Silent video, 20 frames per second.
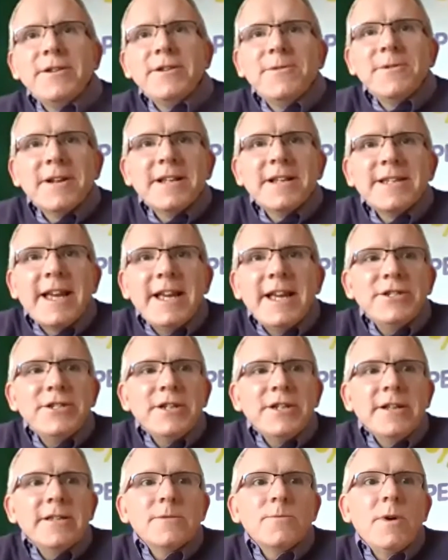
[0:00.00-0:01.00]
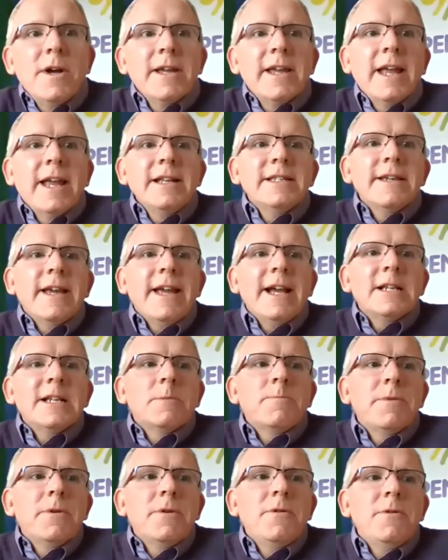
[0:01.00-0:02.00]
organisations working to
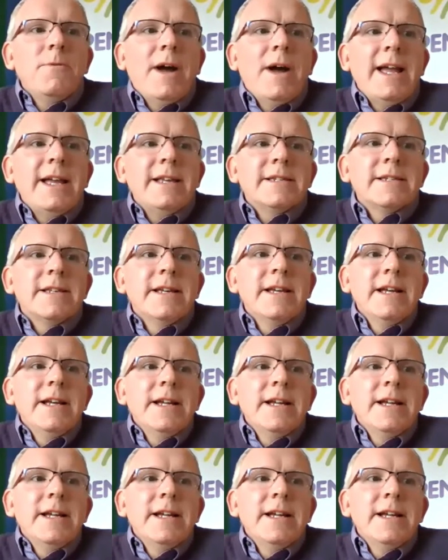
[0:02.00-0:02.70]
explore ways